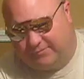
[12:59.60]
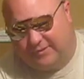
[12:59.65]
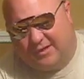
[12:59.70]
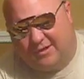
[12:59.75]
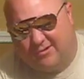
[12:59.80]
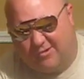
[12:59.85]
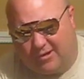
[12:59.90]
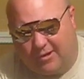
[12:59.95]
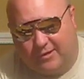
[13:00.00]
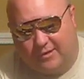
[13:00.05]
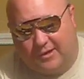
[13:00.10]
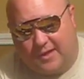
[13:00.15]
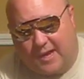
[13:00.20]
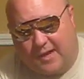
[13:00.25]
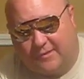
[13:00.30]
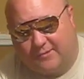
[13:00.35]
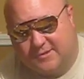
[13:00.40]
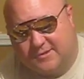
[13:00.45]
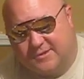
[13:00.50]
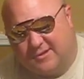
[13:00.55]
to
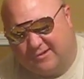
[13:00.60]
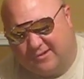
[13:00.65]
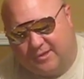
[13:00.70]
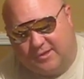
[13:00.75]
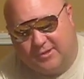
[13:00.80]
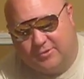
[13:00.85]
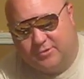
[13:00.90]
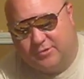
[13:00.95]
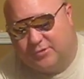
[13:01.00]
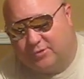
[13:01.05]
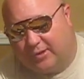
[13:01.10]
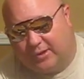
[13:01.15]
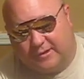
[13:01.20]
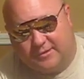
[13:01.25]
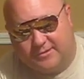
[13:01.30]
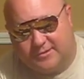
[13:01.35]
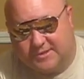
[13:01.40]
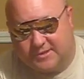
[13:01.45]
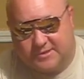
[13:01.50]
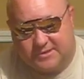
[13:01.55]
$100 on a new trigger
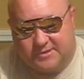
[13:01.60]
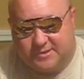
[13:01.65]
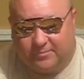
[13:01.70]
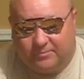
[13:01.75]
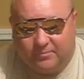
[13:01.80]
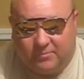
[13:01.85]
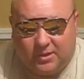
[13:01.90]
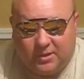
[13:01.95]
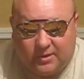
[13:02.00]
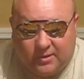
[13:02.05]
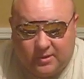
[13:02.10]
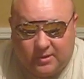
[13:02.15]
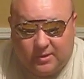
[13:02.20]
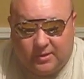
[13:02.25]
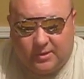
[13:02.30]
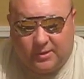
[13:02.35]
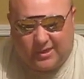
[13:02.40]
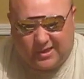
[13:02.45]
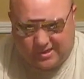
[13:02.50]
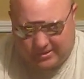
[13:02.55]
system.
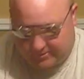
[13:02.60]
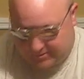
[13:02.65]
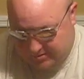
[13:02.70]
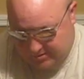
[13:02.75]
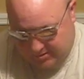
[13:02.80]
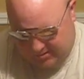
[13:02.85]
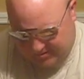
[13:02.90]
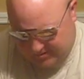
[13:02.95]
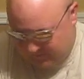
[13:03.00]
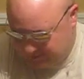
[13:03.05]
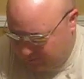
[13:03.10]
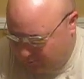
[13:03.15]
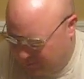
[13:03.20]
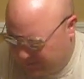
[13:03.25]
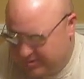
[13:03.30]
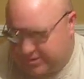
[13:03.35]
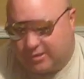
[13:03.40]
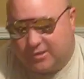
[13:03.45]
You know, it's all just what you're